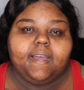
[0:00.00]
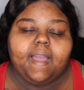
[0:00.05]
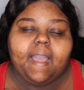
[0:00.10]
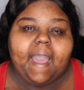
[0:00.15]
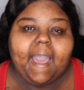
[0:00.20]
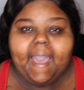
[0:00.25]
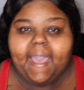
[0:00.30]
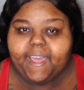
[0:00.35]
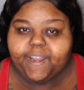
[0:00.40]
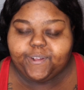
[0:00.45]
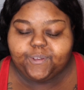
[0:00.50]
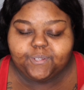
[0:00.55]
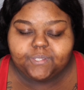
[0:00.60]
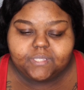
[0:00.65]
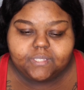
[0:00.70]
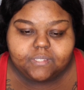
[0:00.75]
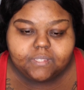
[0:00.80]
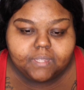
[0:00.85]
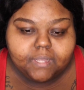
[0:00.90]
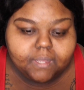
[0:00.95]

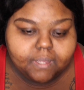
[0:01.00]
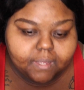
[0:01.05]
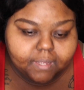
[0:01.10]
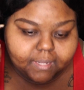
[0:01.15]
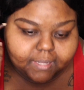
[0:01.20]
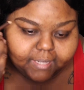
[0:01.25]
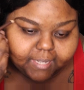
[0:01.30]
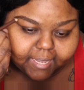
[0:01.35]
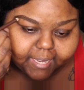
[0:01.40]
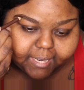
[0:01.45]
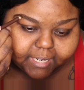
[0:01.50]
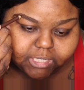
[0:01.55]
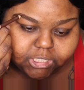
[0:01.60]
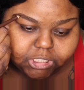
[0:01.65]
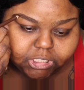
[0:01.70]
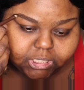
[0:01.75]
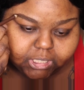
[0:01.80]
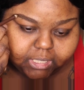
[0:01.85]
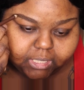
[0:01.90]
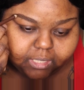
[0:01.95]
idols that
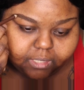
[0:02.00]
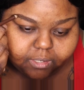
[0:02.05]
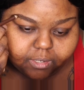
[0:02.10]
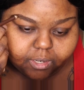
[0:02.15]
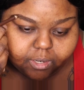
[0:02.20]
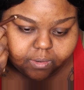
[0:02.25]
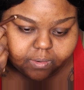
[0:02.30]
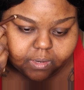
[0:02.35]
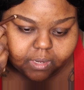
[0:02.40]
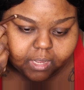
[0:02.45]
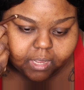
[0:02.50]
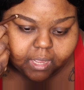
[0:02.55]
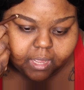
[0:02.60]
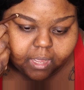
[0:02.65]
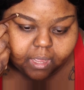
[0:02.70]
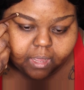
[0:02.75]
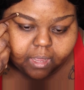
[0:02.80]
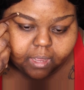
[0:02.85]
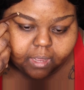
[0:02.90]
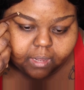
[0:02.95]
she
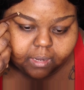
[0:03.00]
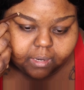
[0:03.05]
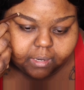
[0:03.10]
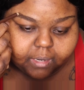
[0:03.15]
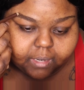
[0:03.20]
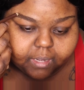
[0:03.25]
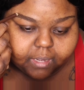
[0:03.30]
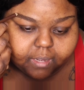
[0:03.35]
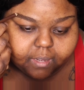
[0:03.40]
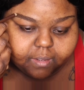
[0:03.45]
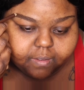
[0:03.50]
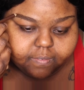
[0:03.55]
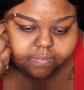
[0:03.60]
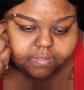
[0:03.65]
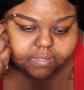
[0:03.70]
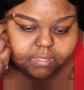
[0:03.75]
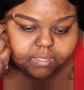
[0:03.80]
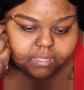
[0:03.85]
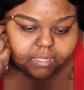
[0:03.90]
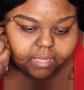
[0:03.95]

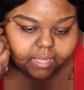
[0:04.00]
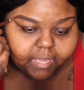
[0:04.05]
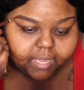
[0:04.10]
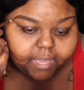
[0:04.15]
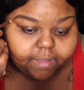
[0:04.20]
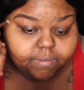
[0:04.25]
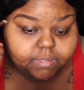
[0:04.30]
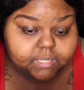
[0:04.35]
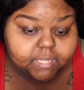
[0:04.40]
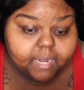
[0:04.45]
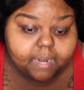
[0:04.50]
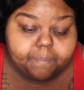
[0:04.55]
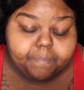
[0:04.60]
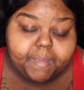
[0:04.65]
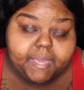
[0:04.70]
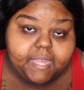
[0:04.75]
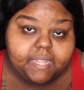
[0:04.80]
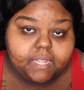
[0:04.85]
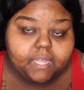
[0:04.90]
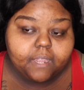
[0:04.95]
loves, he was gonna
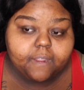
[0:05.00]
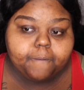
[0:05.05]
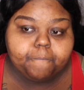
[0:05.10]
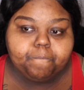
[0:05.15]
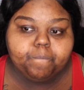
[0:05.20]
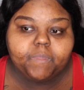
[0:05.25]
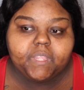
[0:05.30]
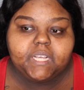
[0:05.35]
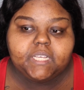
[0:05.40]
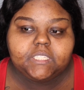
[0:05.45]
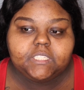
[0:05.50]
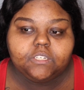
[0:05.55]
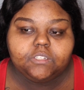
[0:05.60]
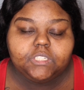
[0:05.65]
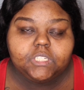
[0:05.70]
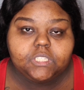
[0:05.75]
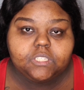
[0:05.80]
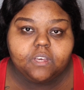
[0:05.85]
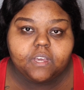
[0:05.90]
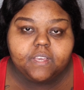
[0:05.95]
be there. And so
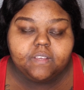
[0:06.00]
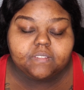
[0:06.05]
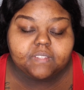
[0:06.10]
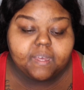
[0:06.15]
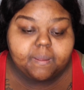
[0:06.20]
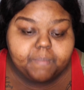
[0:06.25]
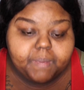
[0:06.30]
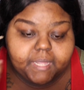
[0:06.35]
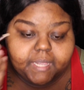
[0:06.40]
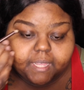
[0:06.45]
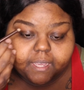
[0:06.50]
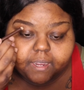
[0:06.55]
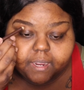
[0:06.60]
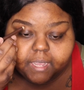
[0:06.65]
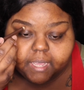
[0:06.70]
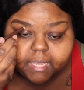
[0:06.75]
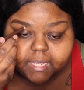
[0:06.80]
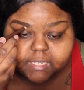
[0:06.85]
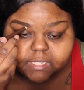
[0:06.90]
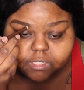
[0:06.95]
she saw he was gonna be there,
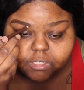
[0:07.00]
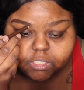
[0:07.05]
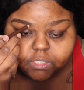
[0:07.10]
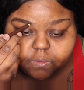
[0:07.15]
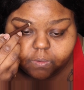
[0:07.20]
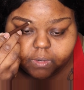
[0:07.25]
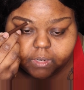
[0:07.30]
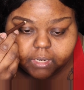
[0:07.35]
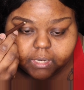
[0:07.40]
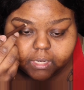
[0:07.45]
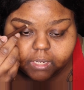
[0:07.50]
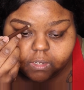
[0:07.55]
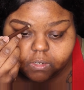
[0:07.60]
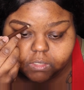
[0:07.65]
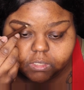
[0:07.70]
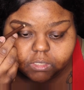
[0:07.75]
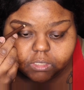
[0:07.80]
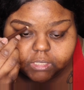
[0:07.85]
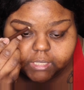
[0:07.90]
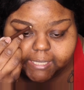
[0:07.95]
and so she wanted to go.
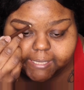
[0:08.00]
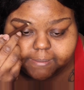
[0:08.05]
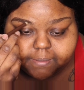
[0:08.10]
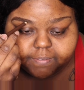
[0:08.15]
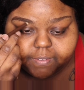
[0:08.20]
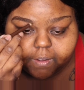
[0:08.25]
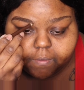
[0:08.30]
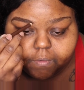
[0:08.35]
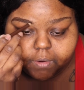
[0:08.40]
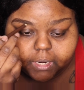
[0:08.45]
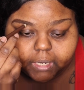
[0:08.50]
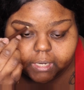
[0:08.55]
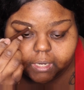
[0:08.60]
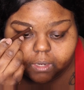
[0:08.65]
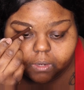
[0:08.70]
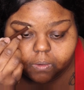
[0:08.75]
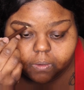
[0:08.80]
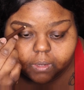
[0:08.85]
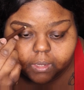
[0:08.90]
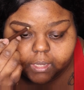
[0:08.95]
So she asked me if I wanted to
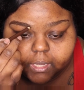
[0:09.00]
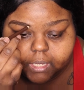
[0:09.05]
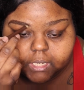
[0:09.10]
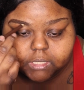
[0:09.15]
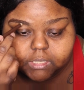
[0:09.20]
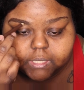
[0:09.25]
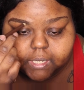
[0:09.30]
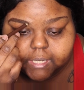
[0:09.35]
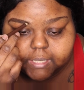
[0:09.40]
go, and so I